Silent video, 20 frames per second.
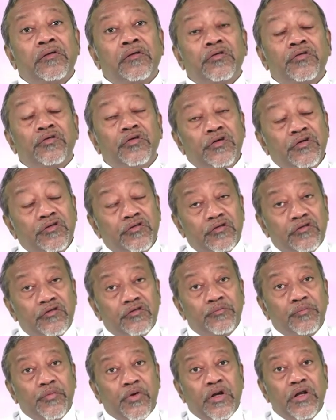Jesus
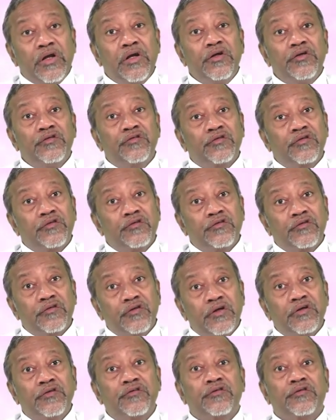praises
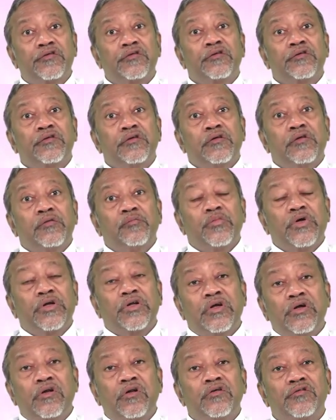this
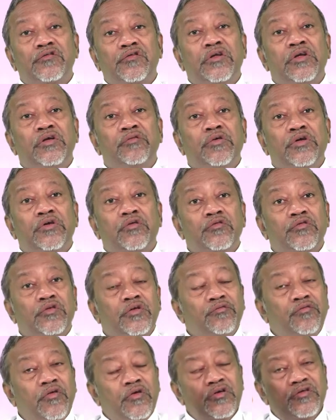particular steward to
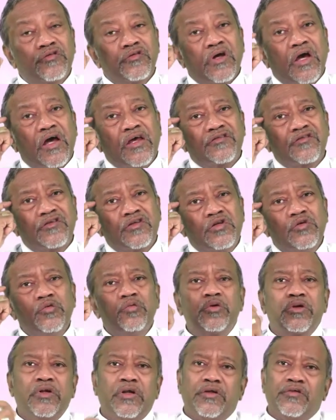say for his
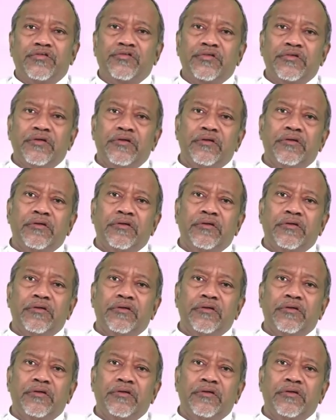astuteness,